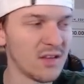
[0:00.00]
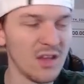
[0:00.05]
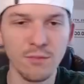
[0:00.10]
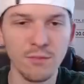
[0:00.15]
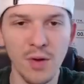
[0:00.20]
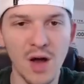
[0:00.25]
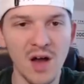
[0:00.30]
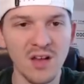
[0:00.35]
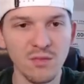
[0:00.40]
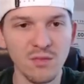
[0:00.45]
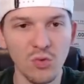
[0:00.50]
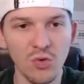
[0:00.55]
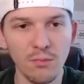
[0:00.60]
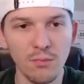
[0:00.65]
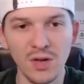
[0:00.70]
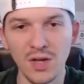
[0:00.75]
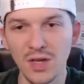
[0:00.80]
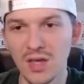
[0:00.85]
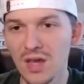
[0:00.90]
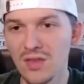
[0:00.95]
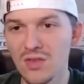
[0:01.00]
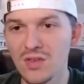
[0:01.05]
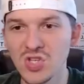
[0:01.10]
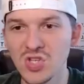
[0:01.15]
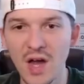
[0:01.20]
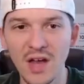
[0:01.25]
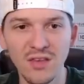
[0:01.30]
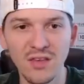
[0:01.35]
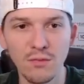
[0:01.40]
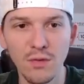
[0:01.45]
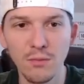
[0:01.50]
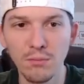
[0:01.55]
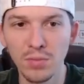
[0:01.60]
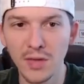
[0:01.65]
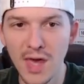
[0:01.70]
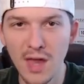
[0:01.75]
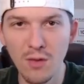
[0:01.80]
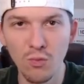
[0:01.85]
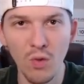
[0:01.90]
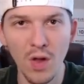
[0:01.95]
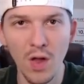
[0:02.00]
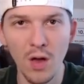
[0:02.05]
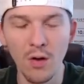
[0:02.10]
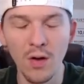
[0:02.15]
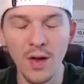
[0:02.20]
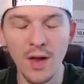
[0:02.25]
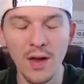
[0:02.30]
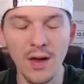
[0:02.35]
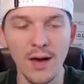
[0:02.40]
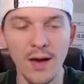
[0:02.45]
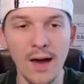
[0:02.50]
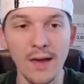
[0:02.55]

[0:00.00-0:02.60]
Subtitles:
It's possible. But again, the Giants have been playing well.